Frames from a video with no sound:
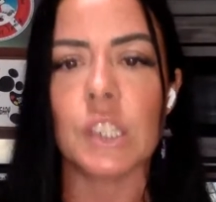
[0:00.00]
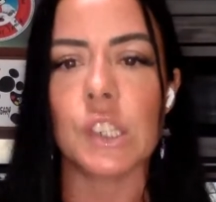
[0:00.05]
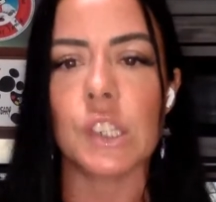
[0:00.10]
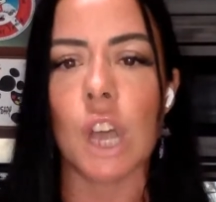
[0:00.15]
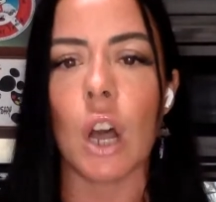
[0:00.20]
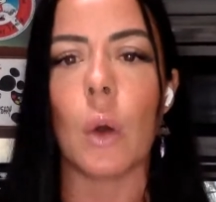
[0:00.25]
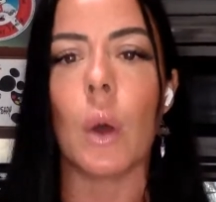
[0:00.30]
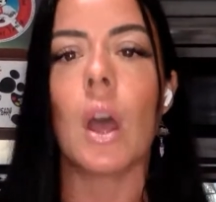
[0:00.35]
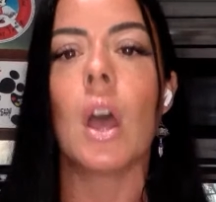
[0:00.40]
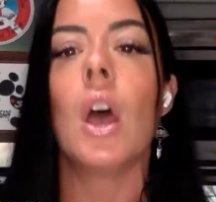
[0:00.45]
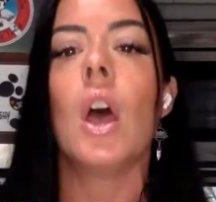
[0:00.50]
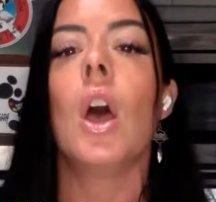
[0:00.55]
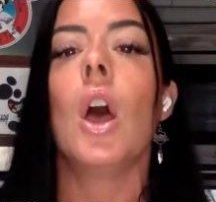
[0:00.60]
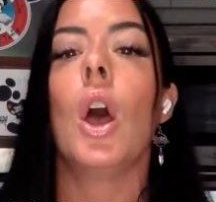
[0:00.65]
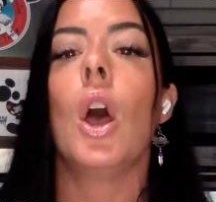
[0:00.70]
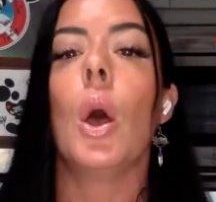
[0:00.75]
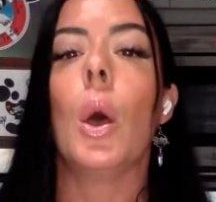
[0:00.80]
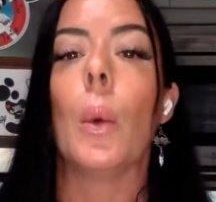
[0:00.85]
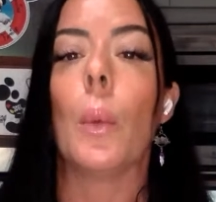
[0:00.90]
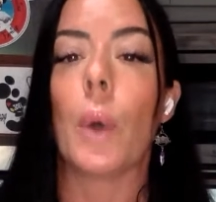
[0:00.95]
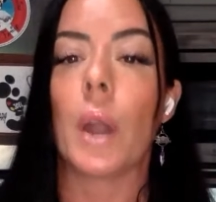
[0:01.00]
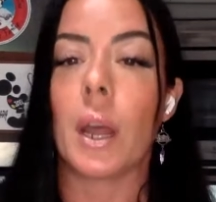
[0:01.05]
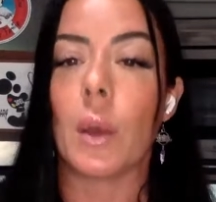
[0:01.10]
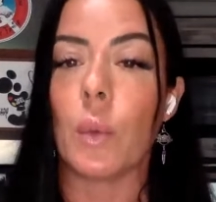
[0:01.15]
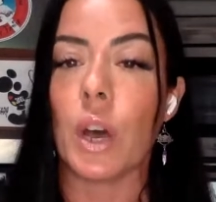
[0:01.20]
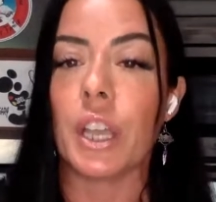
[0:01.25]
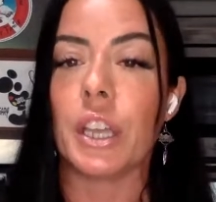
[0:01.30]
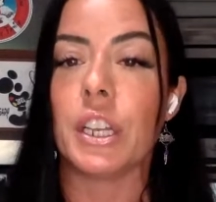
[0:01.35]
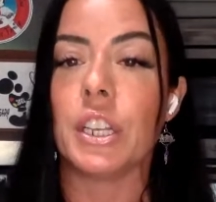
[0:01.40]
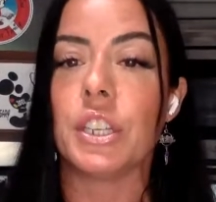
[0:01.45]
So, what
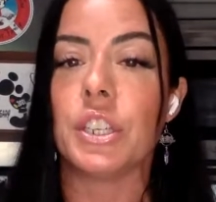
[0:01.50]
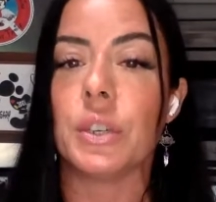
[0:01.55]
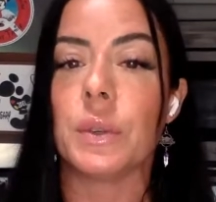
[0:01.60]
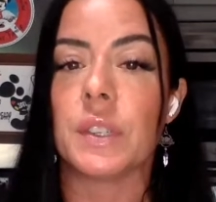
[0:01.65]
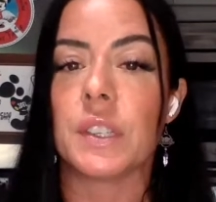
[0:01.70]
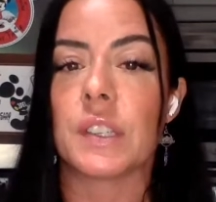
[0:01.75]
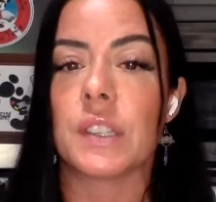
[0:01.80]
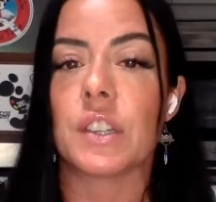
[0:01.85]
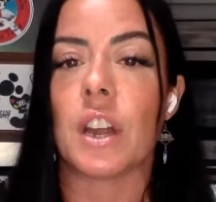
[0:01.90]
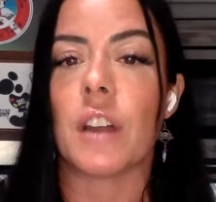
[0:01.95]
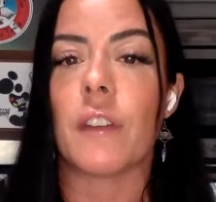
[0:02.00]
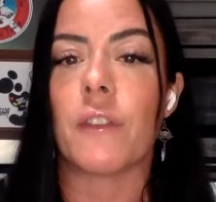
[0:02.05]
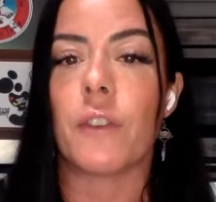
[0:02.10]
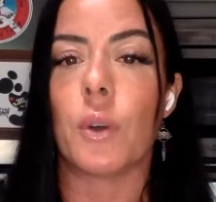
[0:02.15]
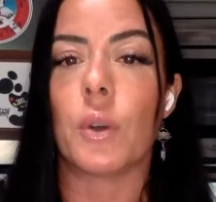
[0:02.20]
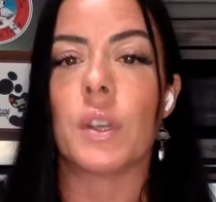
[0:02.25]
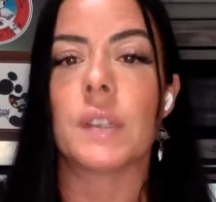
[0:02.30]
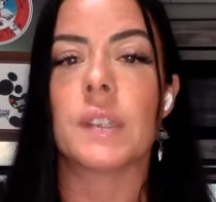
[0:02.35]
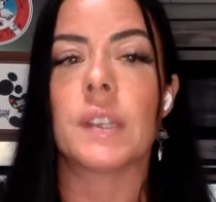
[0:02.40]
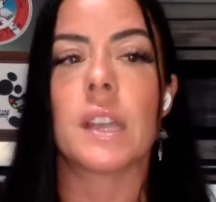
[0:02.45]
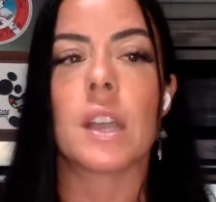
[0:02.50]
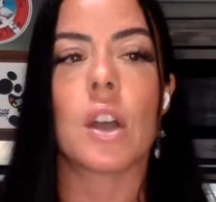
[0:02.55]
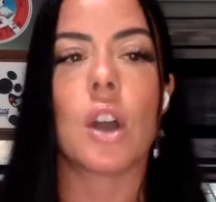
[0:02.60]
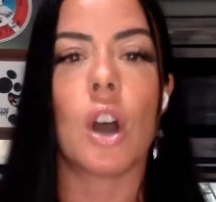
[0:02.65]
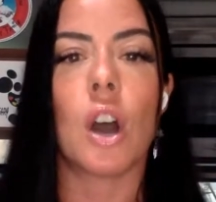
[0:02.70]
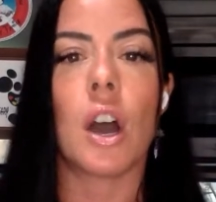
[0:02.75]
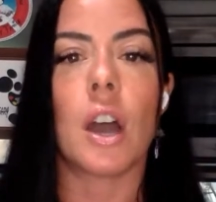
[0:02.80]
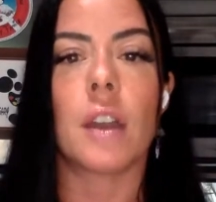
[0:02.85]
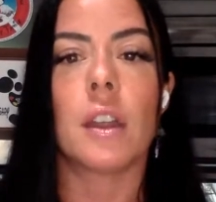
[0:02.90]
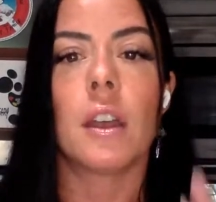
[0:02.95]
I want you to do is to start focusing
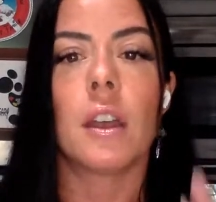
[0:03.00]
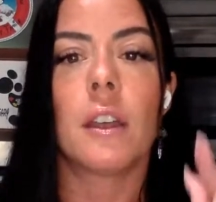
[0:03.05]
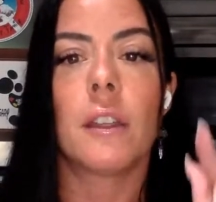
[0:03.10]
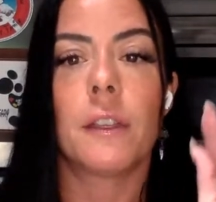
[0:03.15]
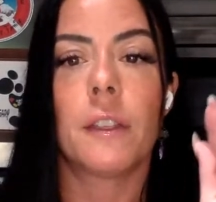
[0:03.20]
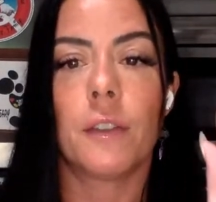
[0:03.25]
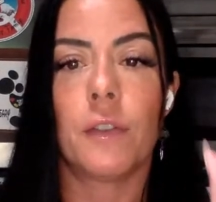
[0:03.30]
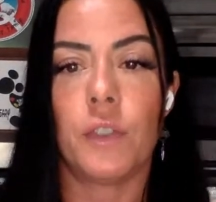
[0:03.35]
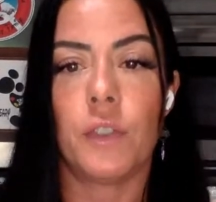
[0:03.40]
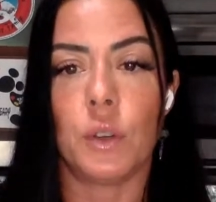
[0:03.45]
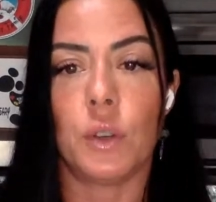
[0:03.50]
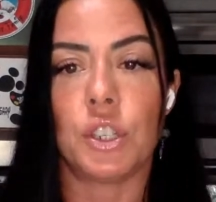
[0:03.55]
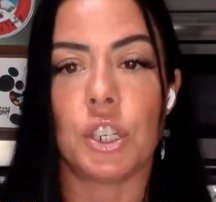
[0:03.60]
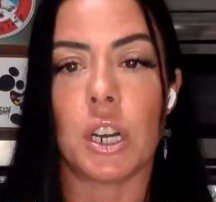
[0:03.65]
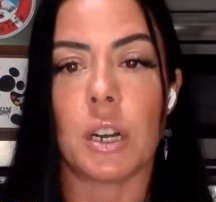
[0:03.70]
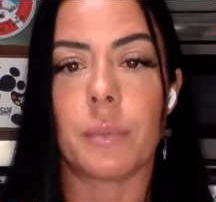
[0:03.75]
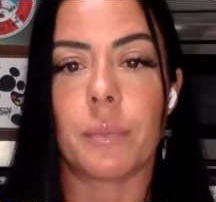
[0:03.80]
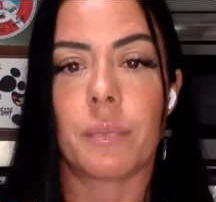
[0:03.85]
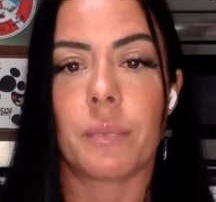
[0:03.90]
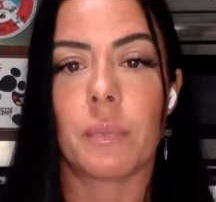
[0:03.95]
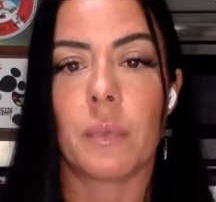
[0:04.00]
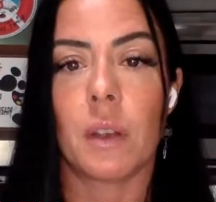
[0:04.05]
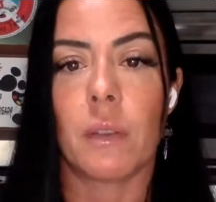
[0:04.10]
on the future.